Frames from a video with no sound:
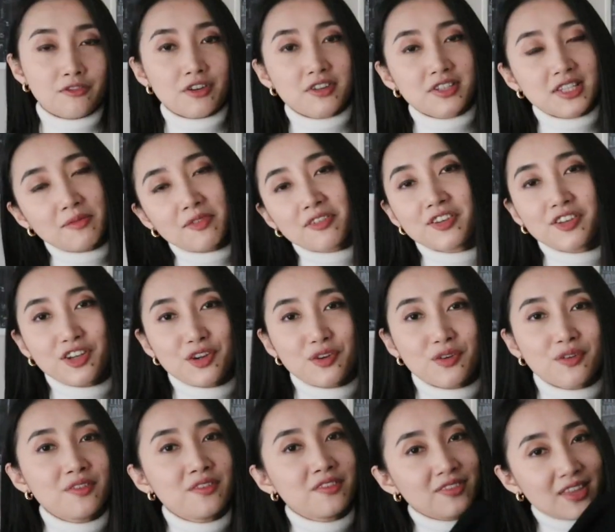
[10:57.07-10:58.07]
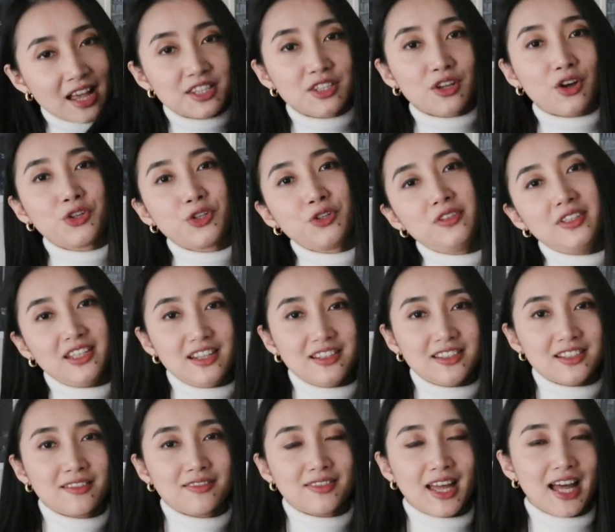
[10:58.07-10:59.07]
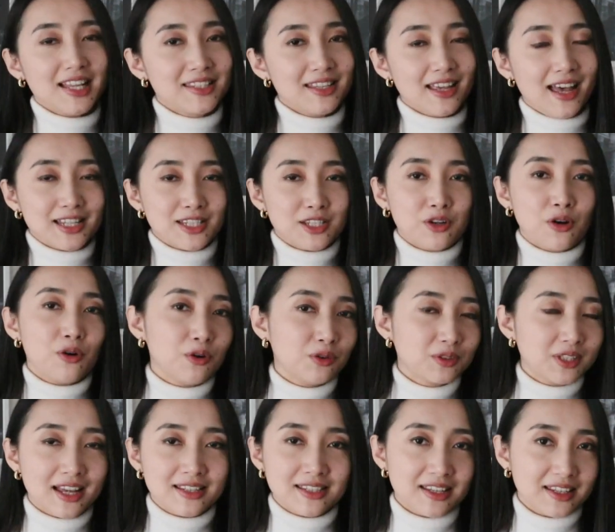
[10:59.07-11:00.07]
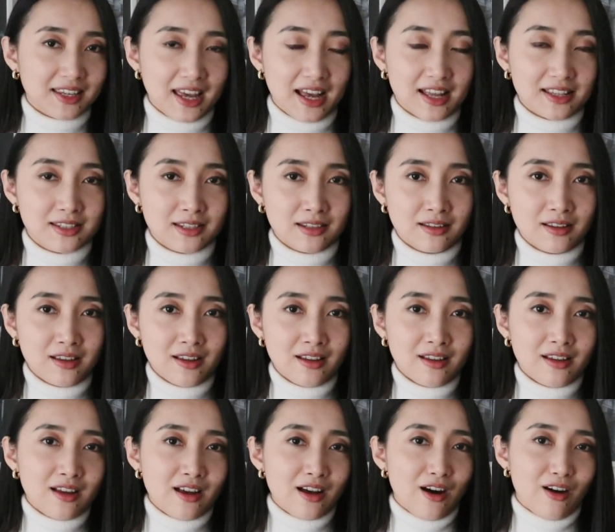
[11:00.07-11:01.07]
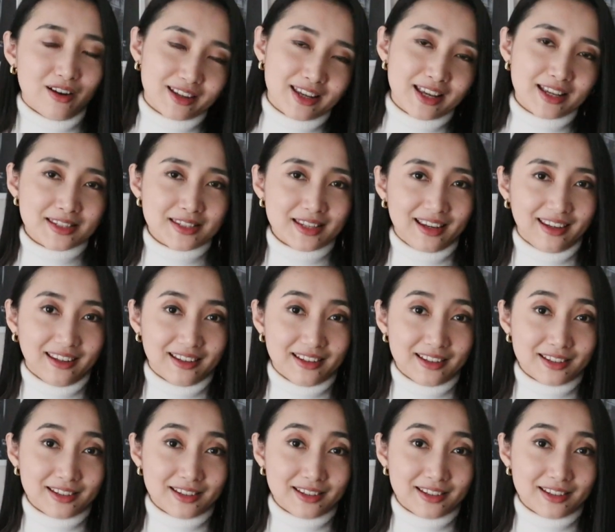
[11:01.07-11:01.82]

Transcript: For some of you, that's all you need. That's as cold as it gets. All I can say